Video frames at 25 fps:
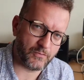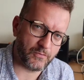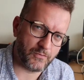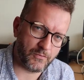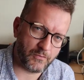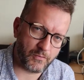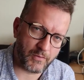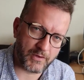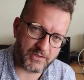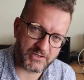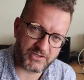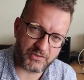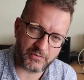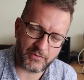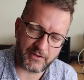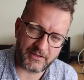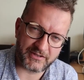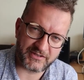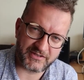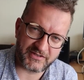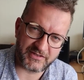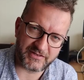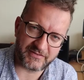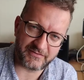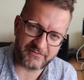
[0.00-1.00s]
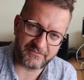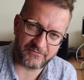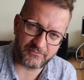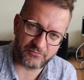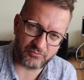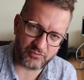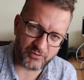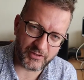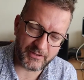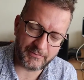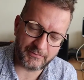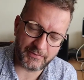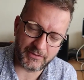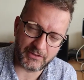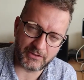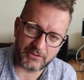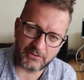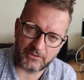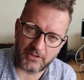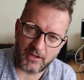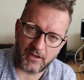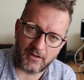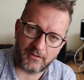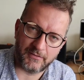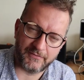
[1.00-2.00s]
one-to-one sort of
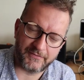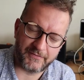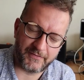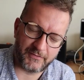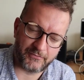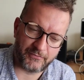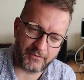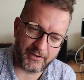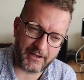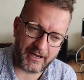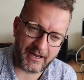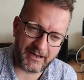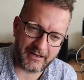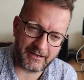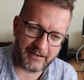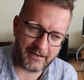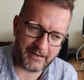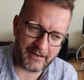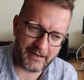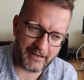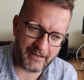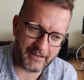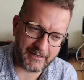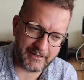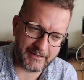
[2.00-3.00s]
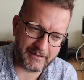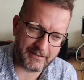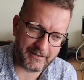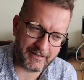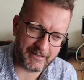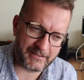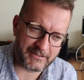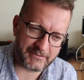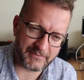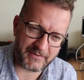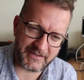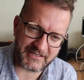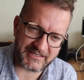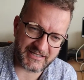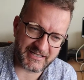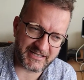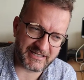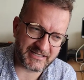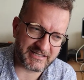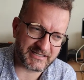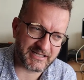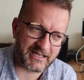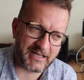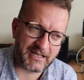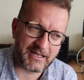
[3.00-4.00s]
rebuild of Red Hat uh, Enterprise
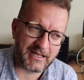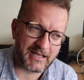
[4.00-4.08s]
Linux,